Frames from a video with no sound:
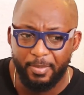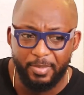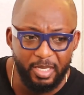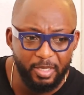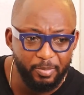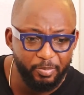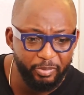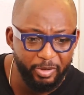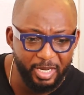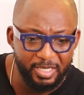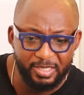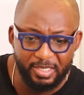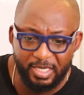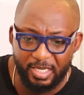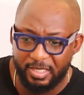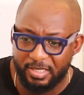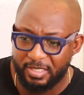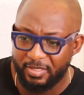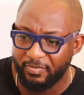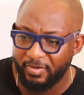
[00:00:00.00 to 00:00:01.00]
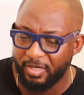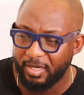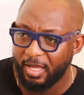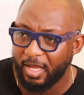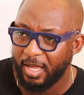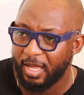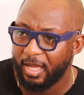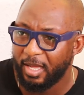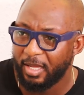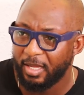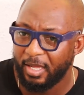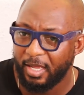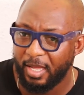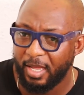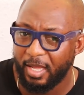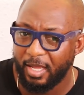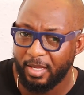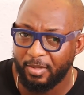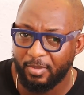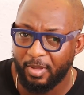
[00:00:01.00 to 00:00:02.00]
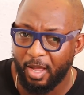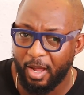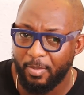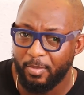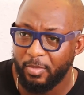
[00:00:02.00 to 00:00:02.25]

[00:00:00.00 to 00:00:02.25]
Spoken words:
I mean, presidents even are